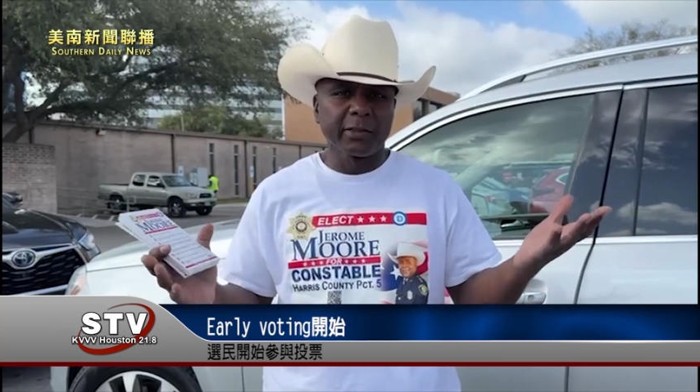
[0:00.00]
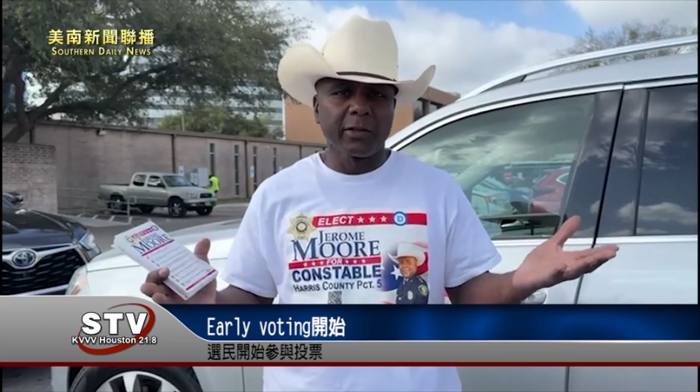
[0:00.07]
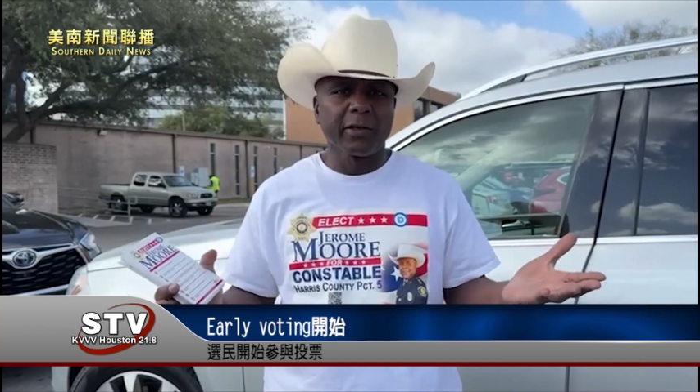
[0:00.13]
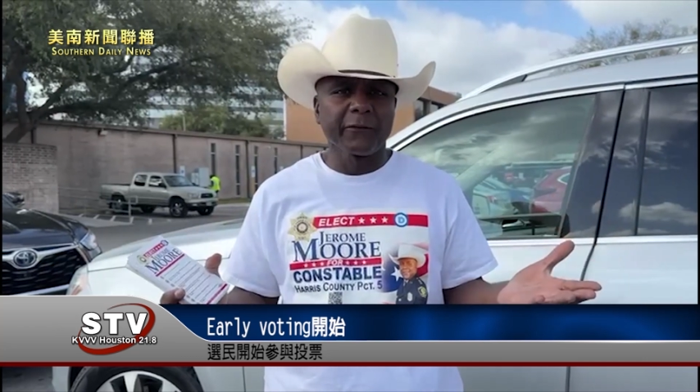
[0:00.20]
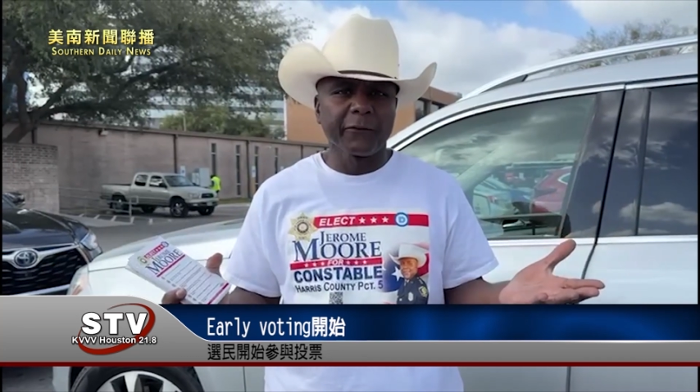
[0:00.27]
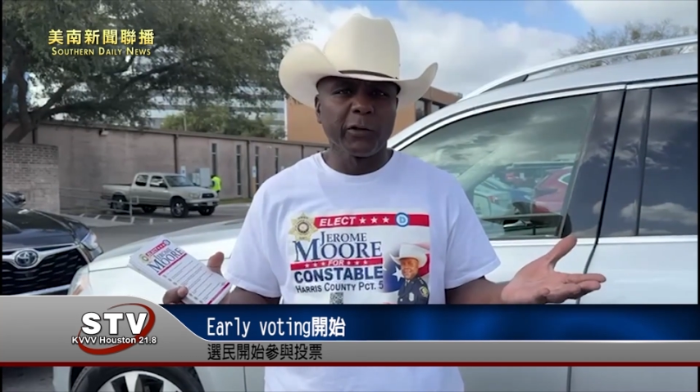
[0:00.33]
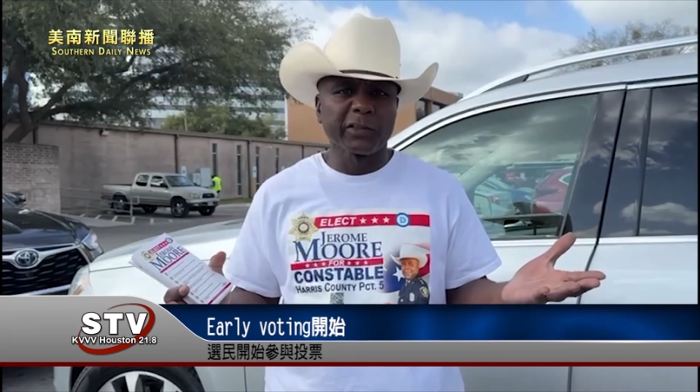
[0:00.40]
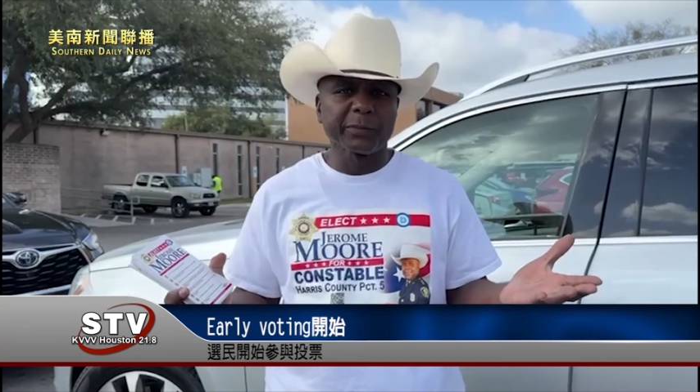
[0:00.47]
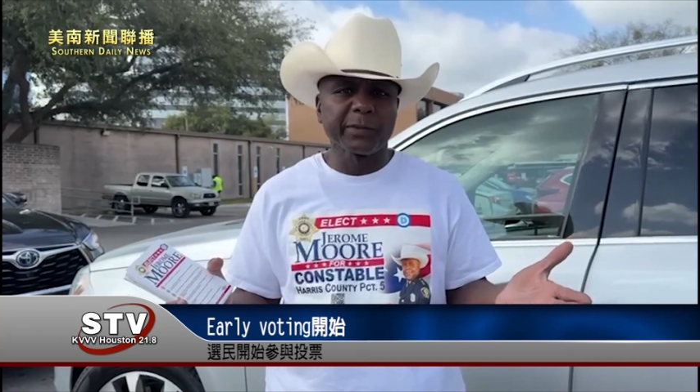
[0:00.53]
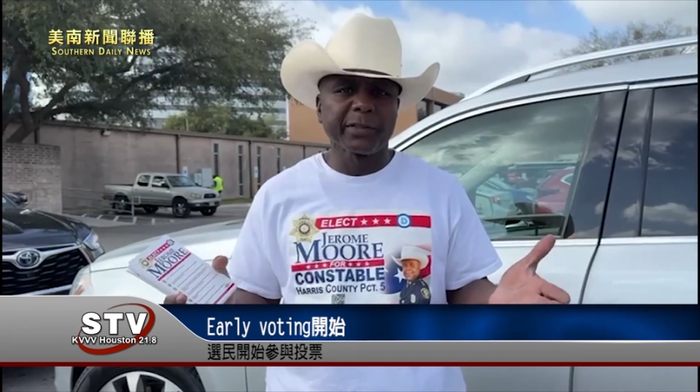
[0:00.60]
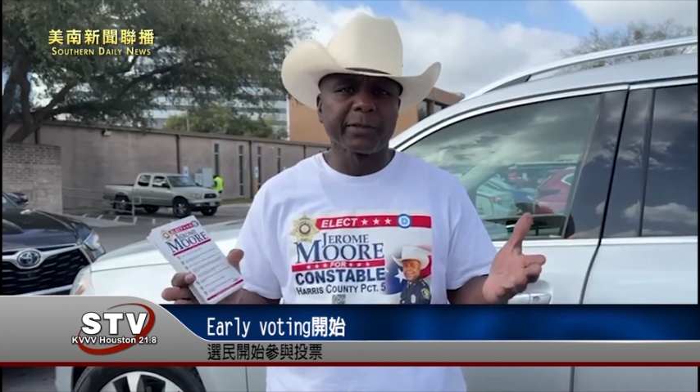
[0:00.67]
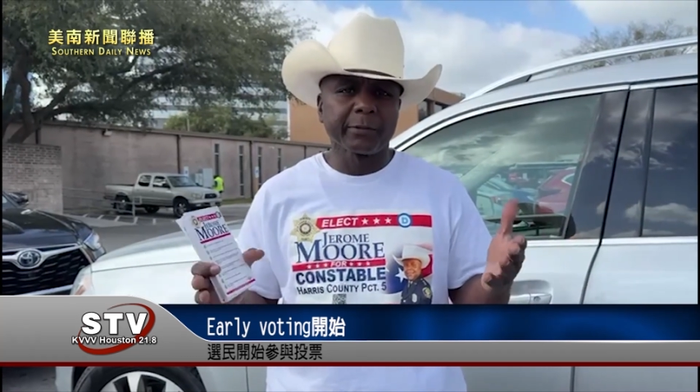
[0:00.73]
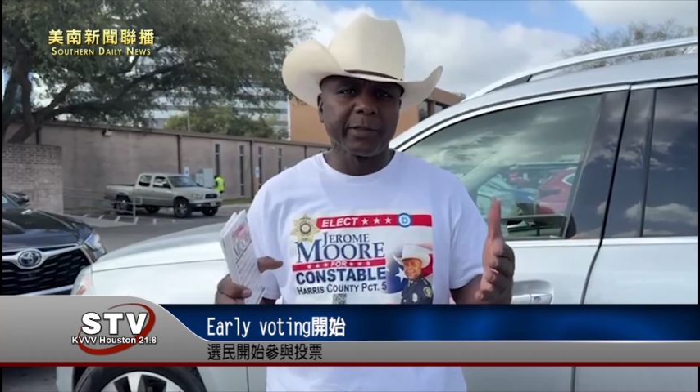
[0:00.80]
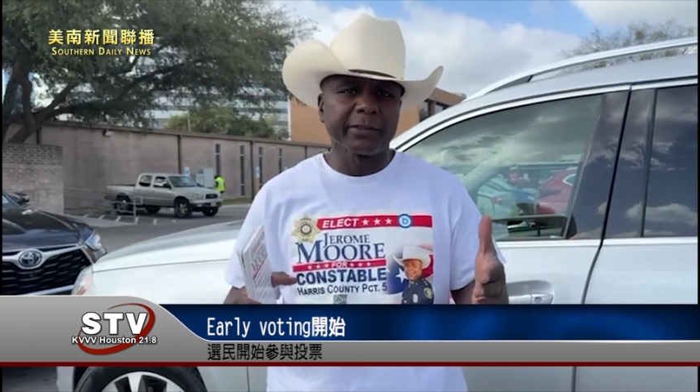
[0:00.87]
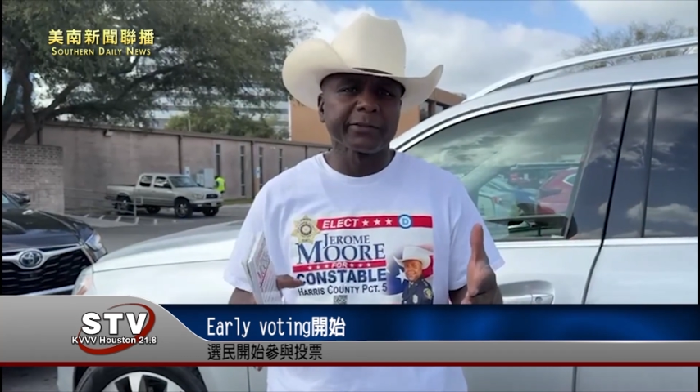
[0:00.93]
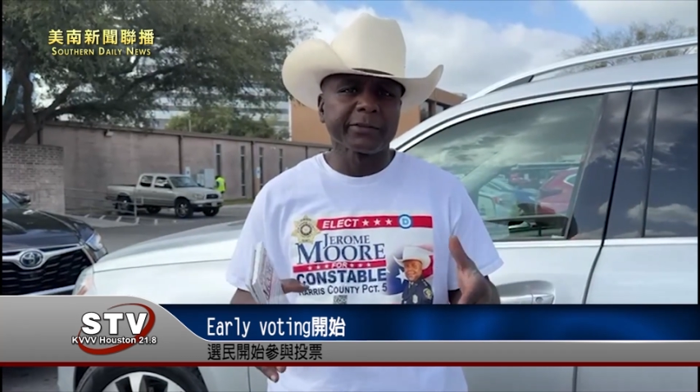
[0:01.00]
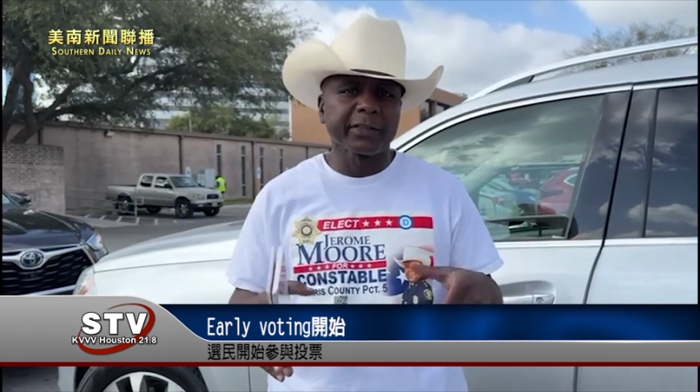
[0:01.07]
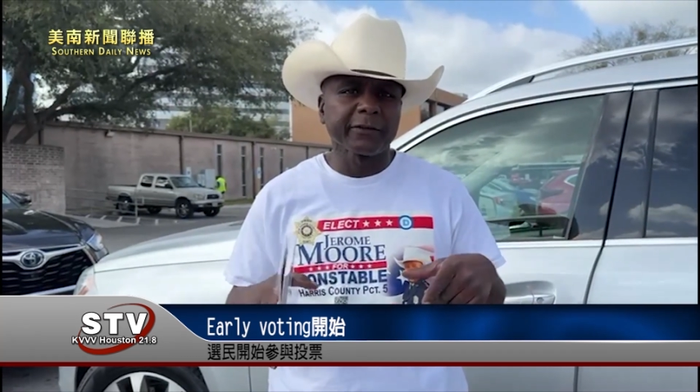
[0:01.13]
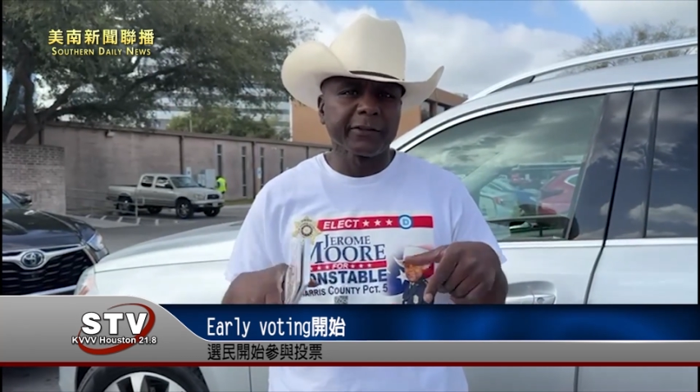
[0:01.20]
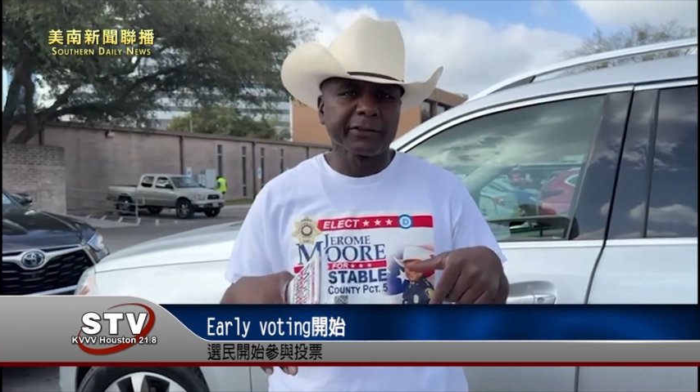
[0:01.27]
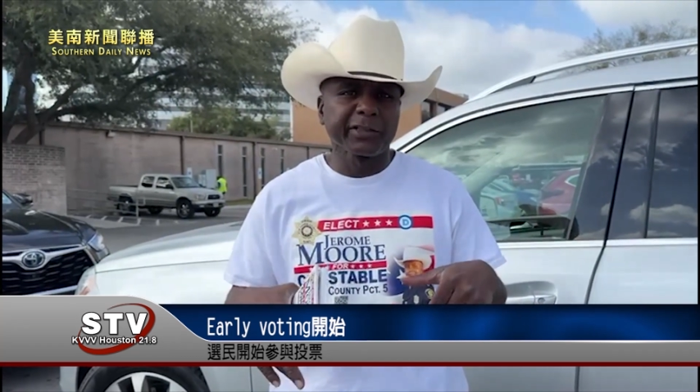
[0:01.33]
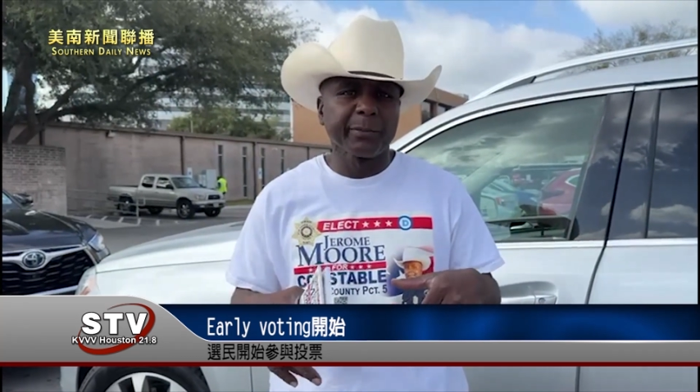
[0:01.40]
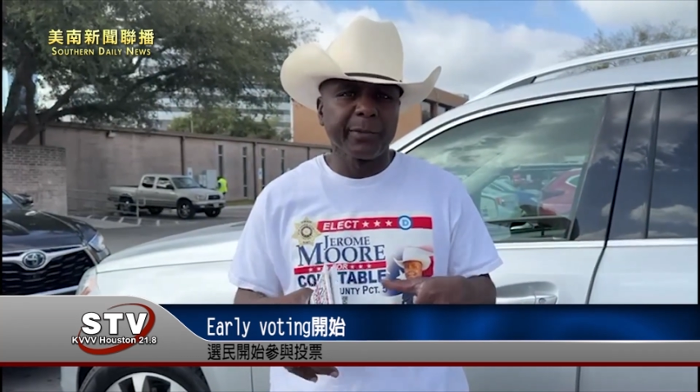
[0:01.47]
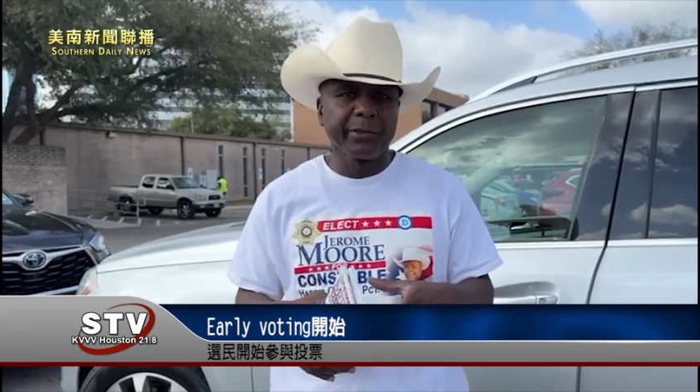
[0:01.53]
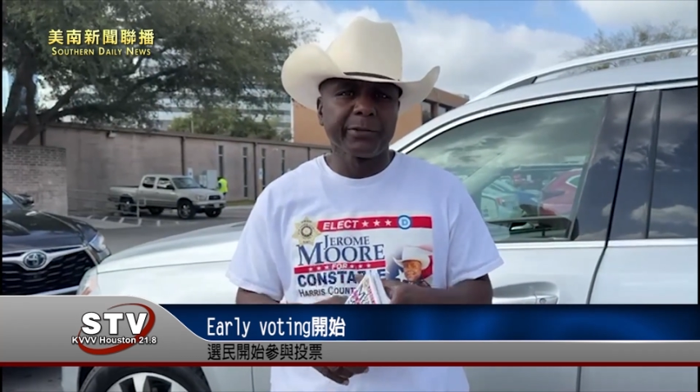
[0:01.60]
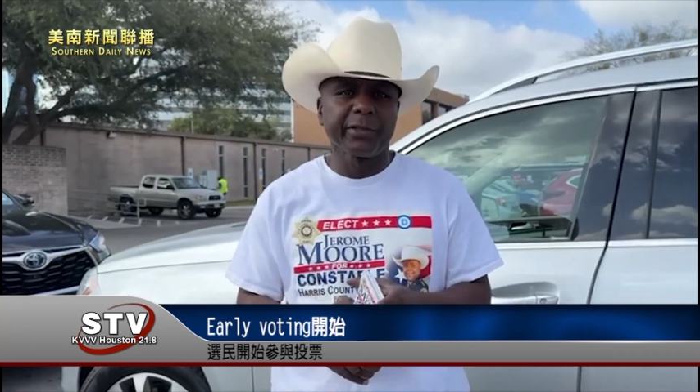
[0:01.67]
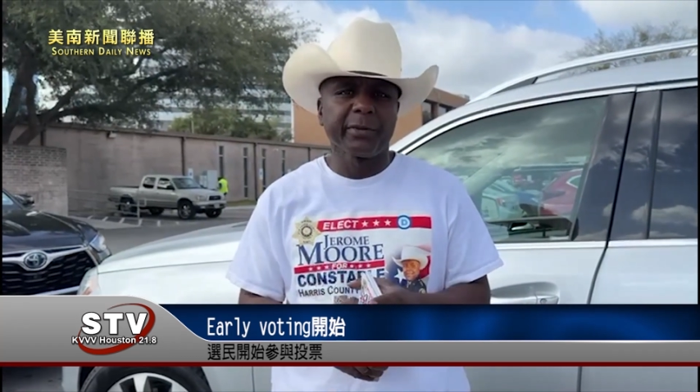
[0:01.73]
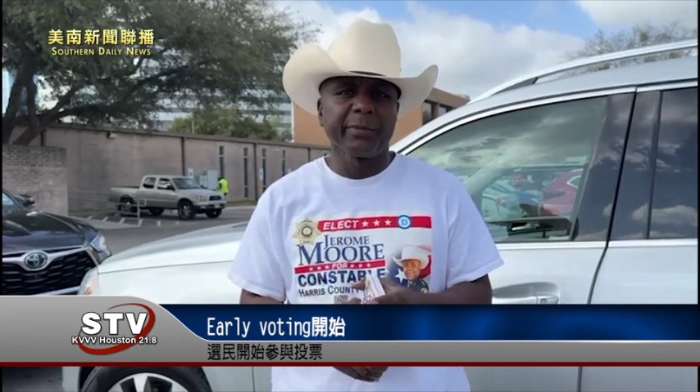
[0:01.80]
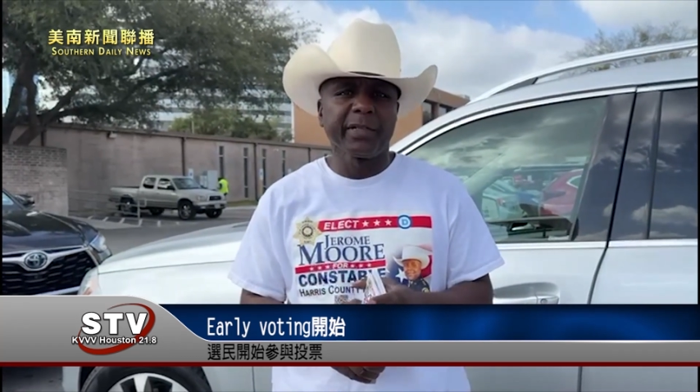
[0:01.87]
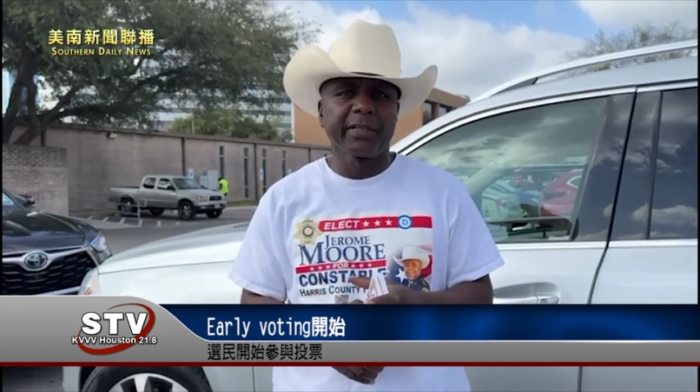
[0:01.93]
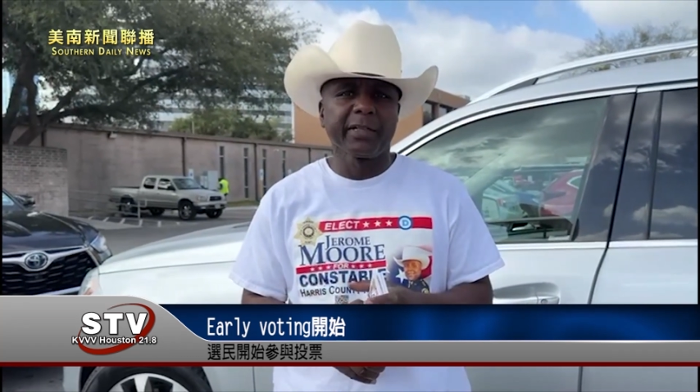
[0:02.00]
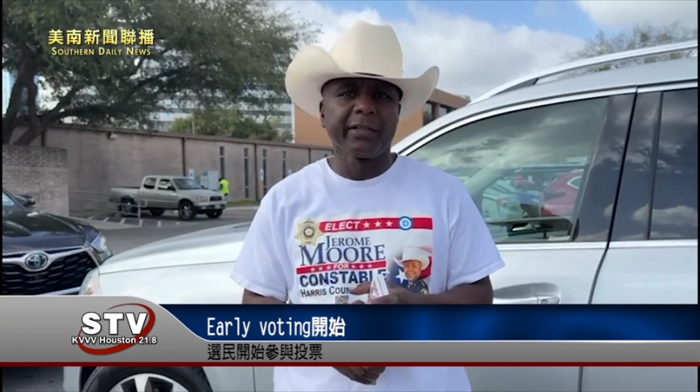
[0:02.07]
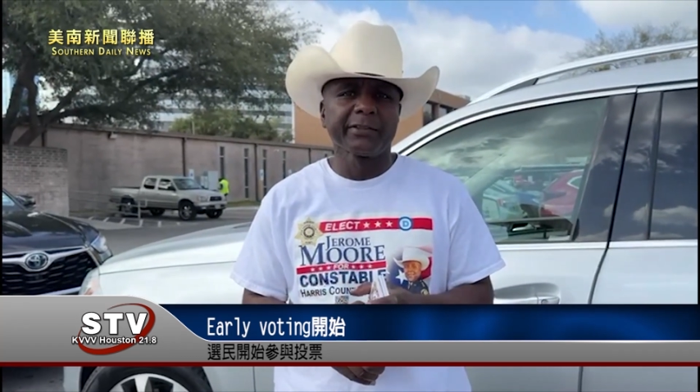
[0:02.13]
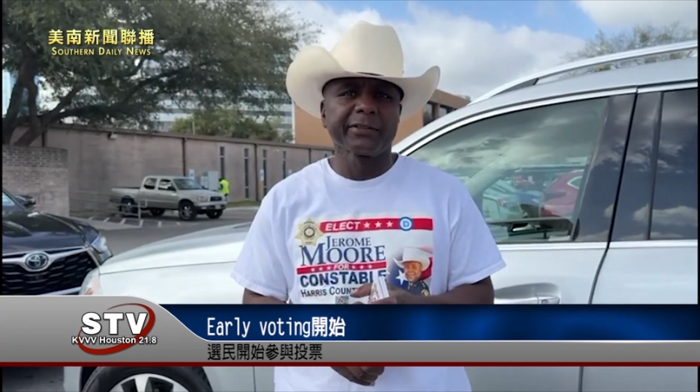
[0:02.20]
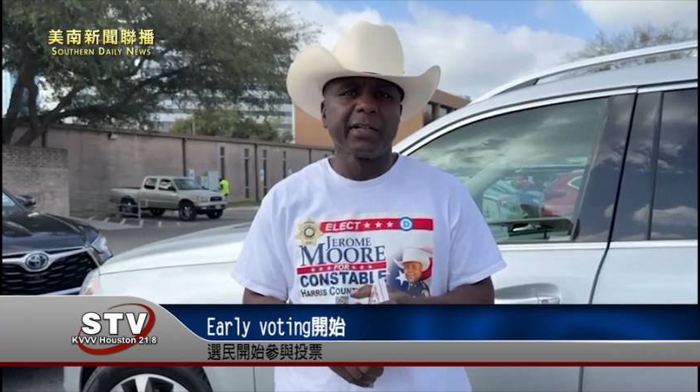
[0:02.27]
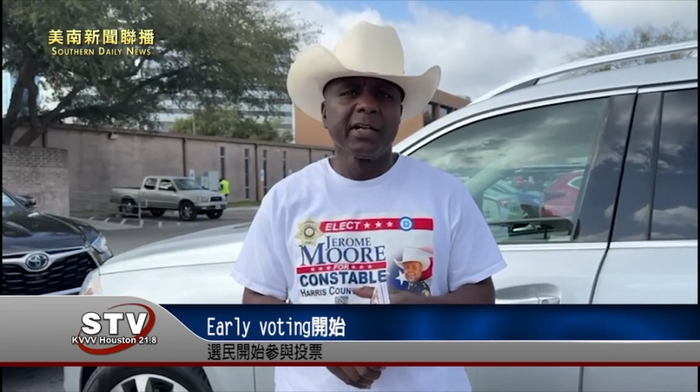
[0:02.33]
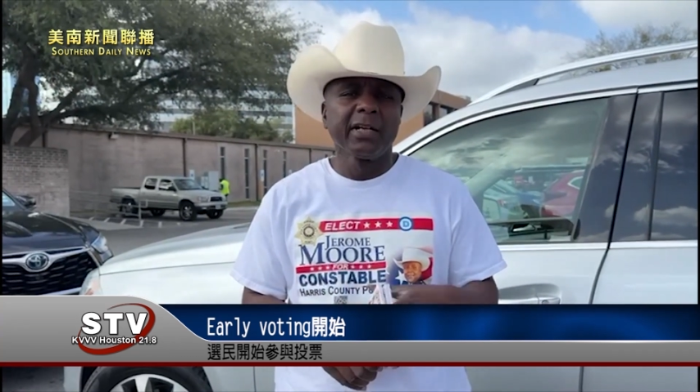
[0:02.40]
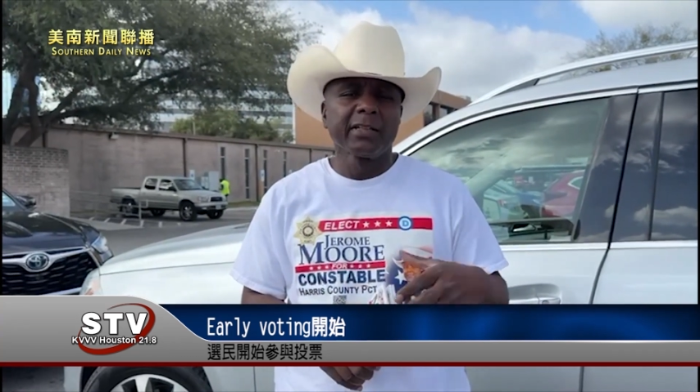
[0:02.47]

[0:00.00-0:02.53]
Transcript: law enforcement and the residents of this community, because